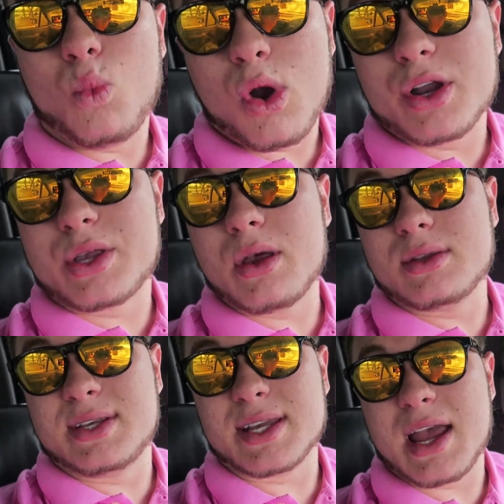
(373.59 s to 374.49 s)
work
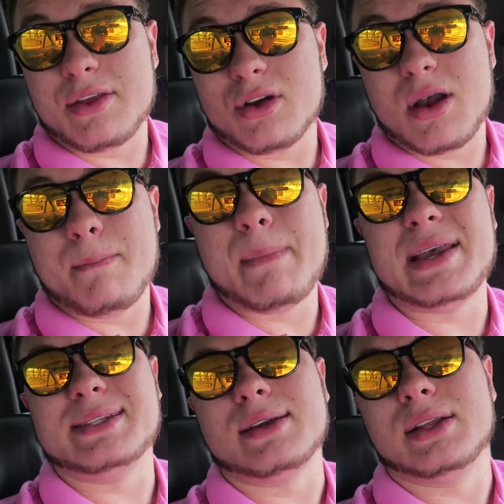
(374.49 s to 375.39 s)
together
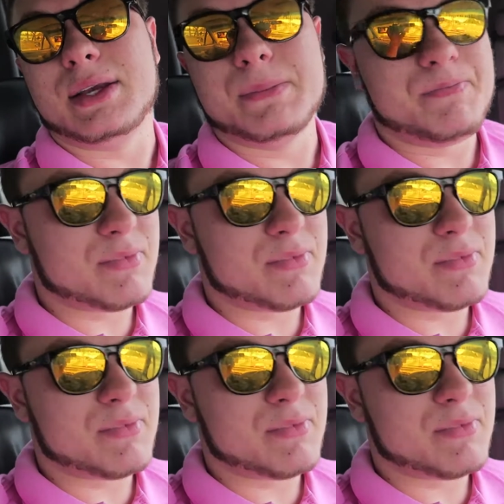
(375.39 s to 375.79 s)
amazingly.